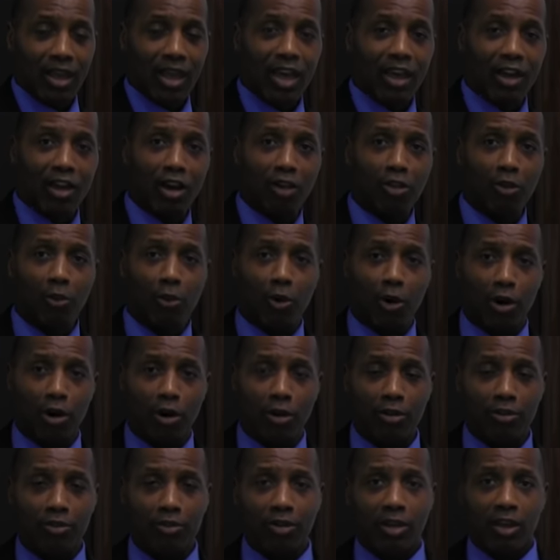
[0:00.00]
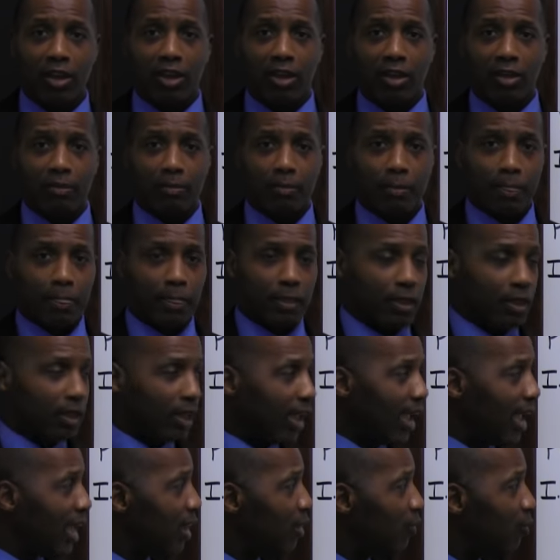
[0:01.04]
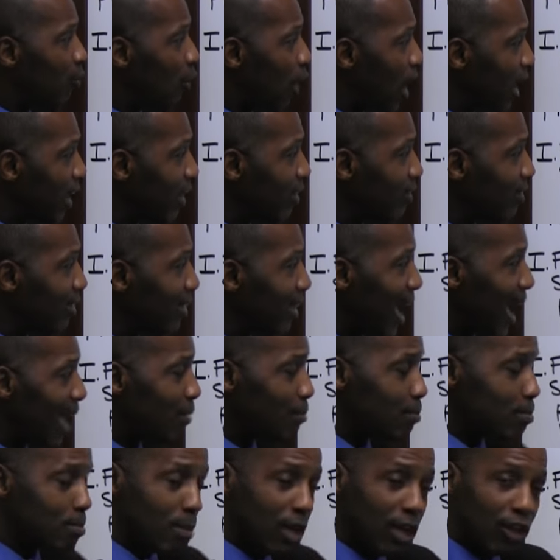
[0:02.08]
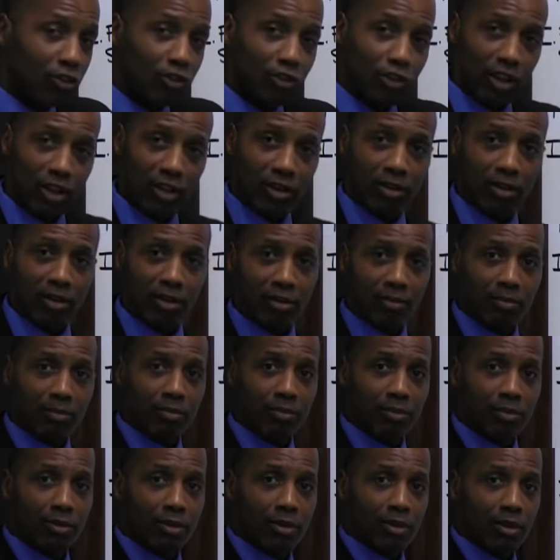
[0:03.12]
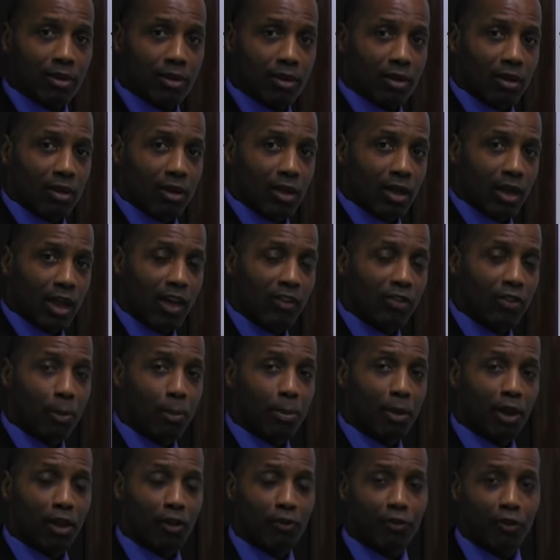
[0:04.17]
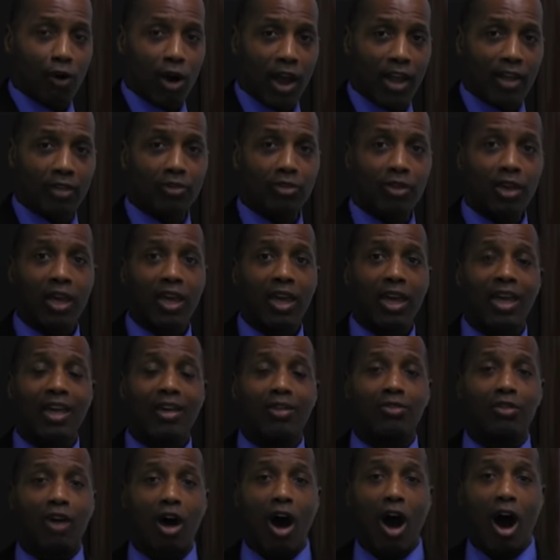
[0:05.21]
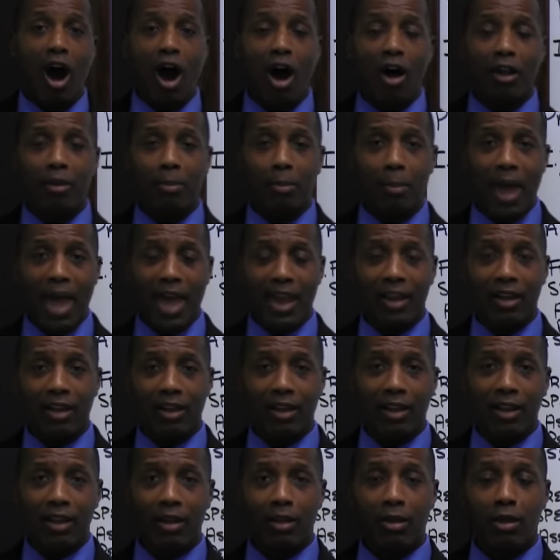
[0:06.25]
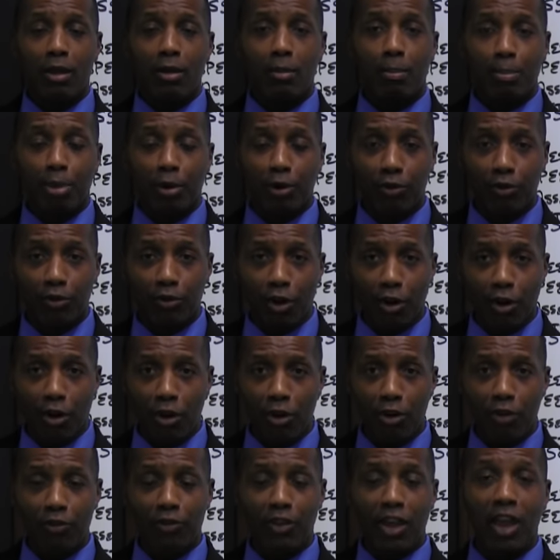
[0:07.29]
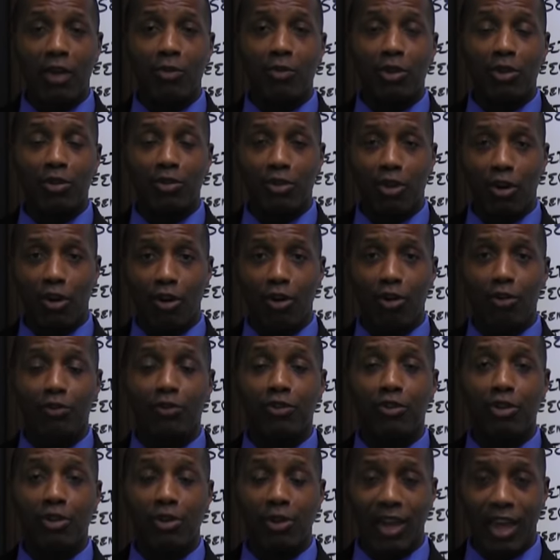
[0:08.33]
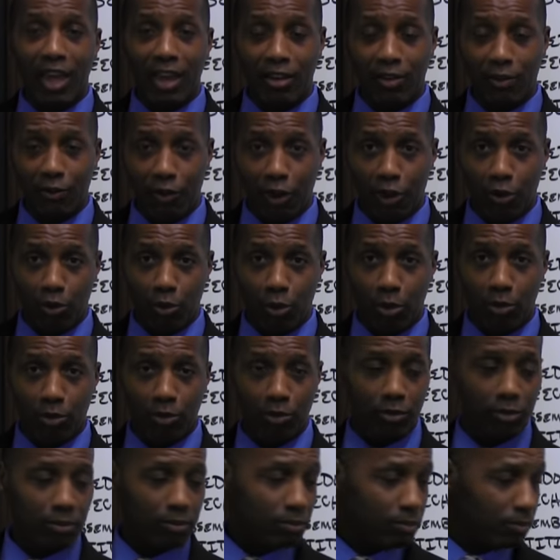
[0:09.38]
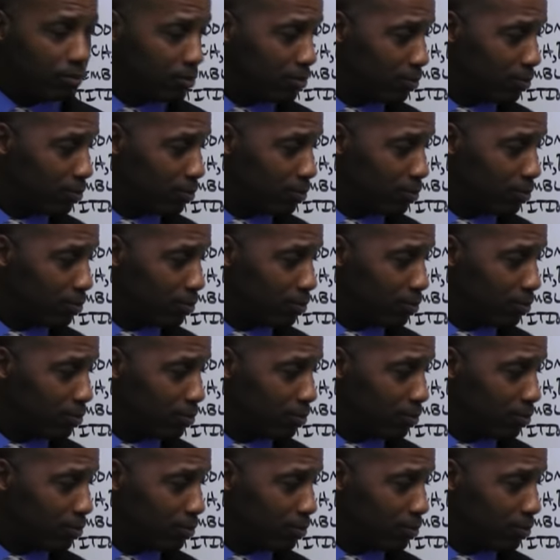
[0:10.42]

In other words, any right not mentioned in the Bill of Rights is automatically preserved and reserved to individuals.